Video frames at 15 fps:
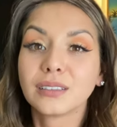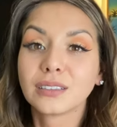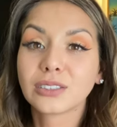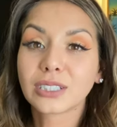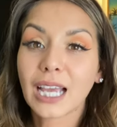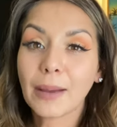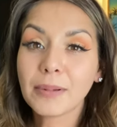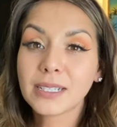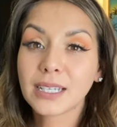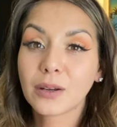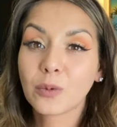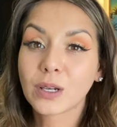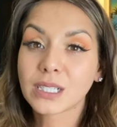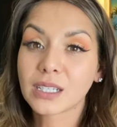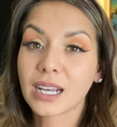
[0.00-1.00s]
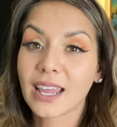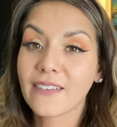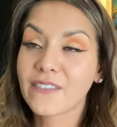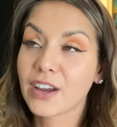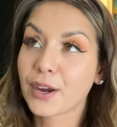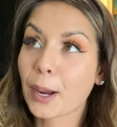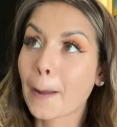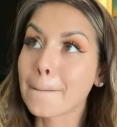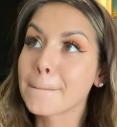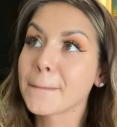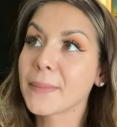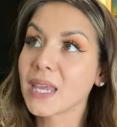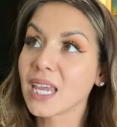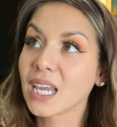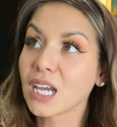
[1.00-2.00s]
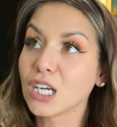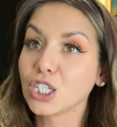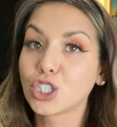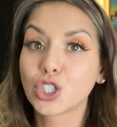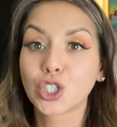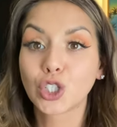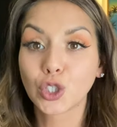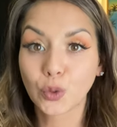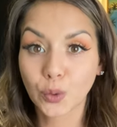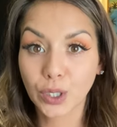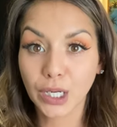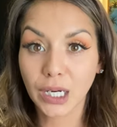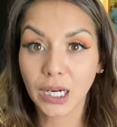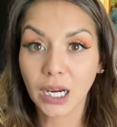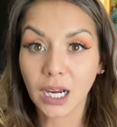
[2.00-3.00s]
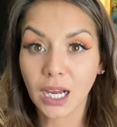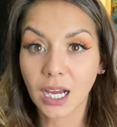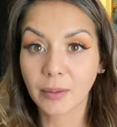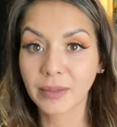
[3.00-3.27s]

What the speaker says: So Capitan wasn't a very big chewer.